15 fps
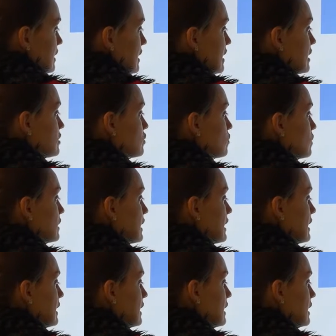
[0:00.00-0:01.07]
it's going to
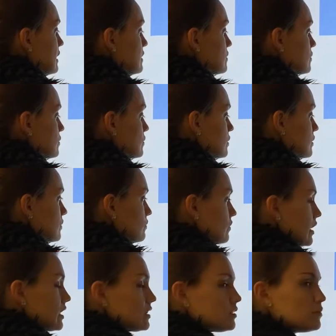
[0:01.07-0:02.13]
hit
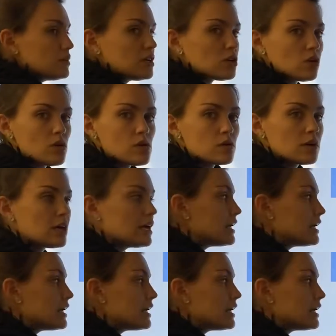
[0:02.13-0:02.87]
right in the middle,